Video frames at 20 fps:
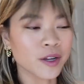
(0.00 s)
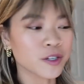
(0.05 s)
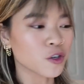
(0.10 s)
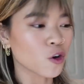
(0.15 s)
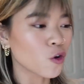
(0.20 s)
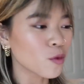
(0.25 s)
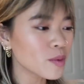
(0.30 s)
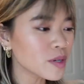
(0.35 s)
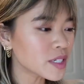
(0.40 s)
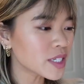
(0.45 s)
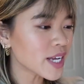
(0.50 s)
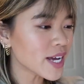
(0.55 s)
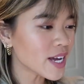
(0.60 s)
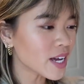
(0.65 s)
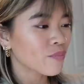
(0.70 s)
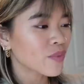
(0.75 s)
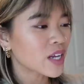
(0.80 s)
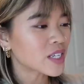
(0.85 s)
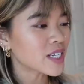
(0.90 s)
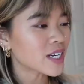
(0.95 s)
It's almost like,
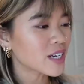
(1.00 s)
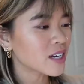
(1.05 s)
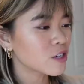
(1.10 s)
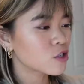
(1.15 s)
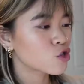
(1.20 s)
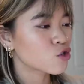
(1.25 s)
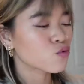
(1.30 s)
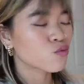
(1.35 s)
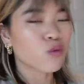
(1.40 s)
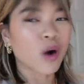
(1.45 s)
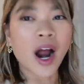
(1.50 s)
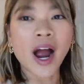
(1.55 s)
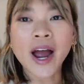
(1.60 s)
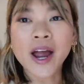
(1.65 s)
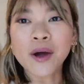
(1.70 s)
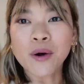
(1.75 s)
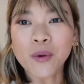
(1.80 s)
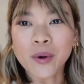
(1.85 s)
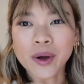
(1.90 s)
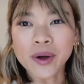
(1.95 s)
it's like a
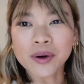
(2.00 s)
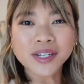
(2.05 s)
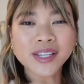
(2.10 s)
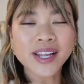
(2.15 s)
dry oil.